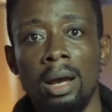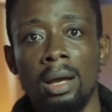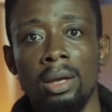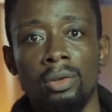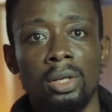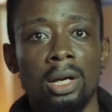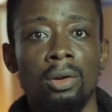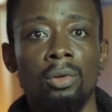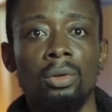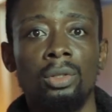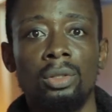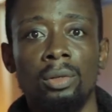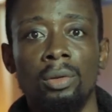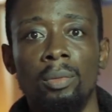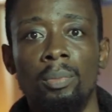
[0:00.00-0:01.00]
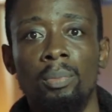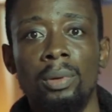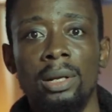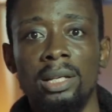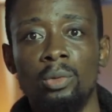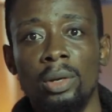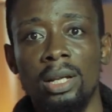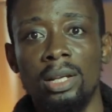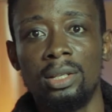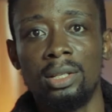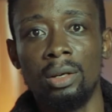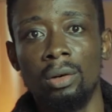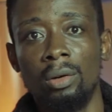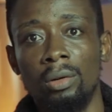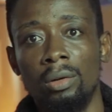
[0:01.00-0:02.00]
You can't go to the place where they
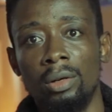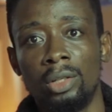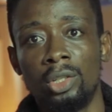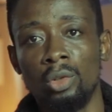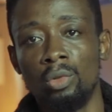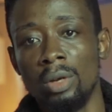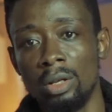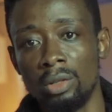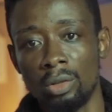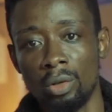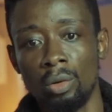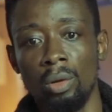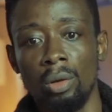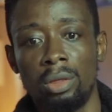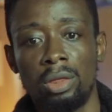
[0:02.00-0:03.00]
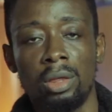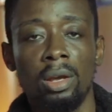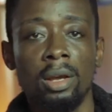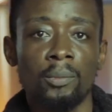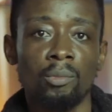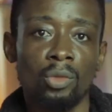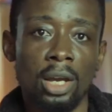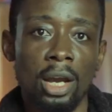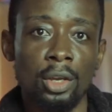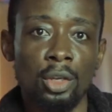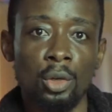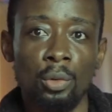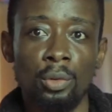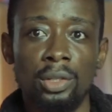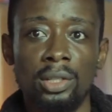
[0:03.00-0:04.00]
sell children's clothes and
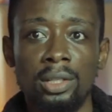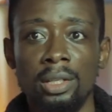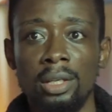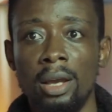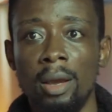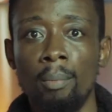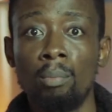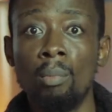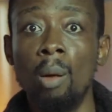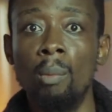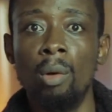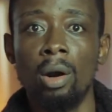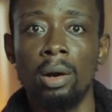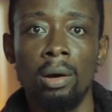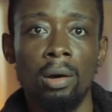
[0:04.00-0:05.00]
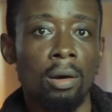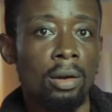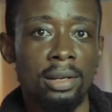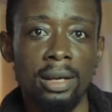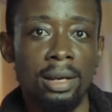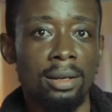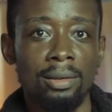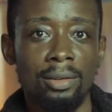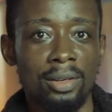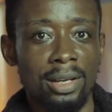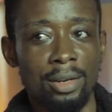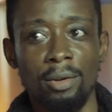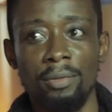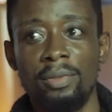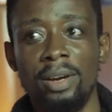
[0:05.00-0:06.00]
you'd see pomo there. You
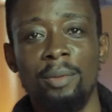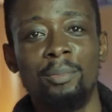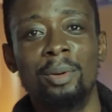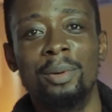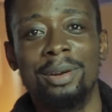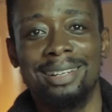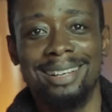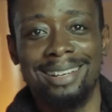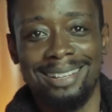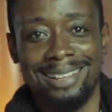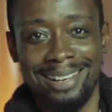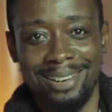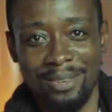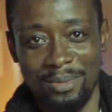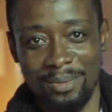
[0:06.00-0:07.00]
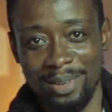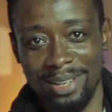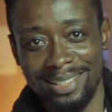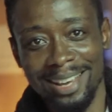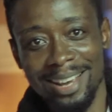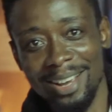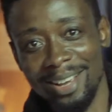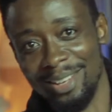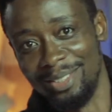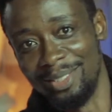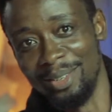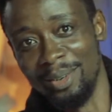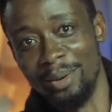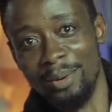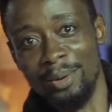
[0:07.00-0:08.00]
cannot find pomo in that kind of place.
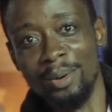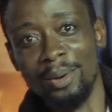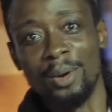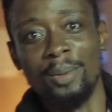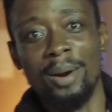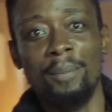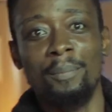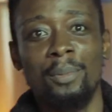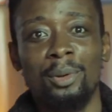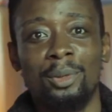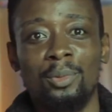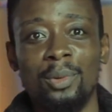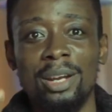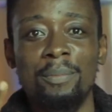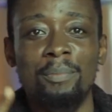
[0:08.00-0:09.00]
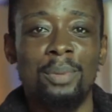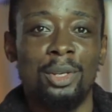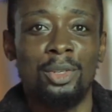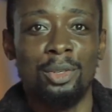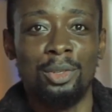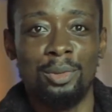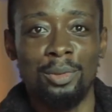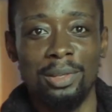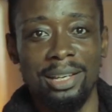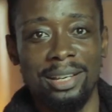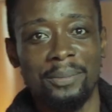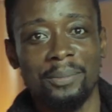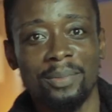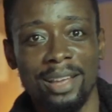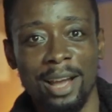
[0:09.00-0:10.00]
So don't come and post wedding pictures today
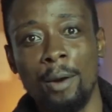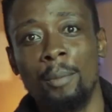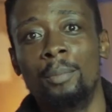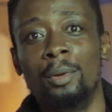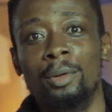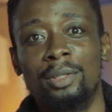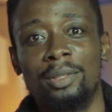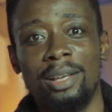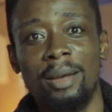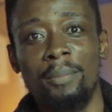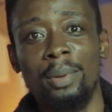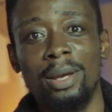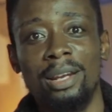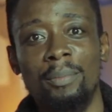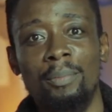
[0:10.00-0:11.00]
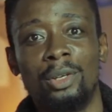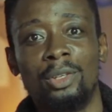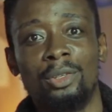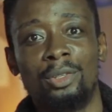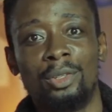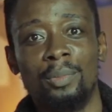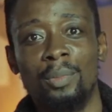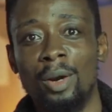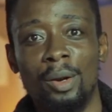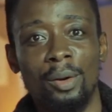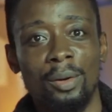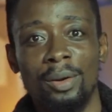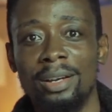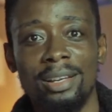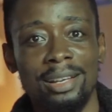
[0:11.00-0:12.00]
and post birthday pictures
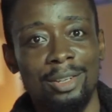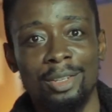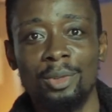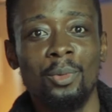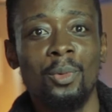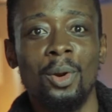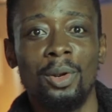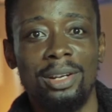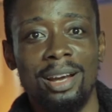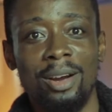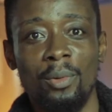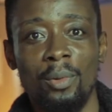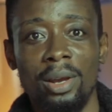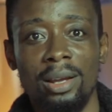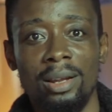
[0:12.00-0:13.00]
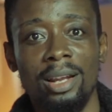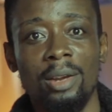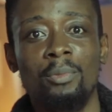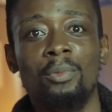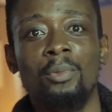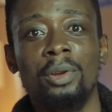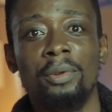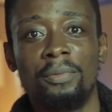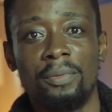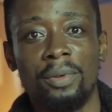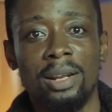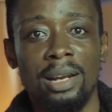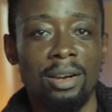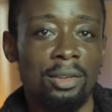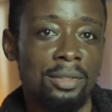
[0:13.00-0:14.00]
tomorrow. It doesn't work that way.
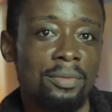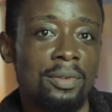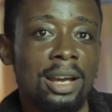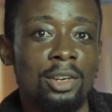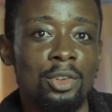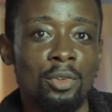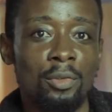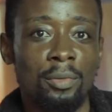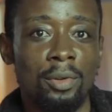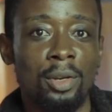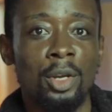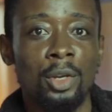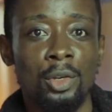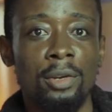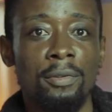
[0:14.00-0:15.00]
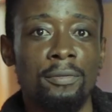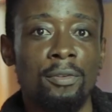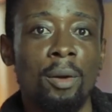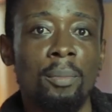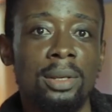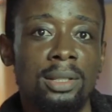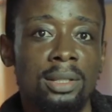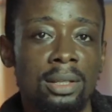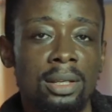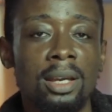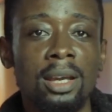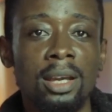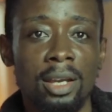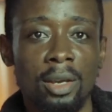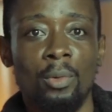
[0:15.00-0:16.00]
Let us find you uniformity
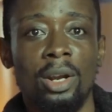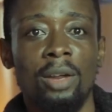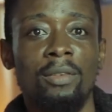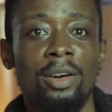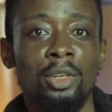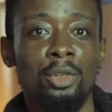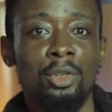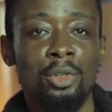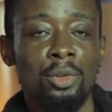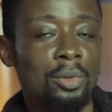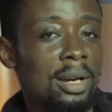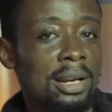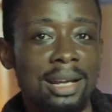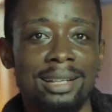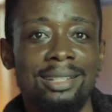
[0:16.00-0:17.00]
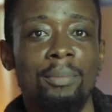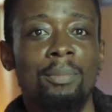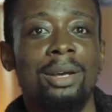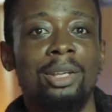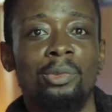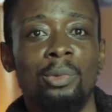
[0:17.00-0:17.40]
in whatever you do, and that's the best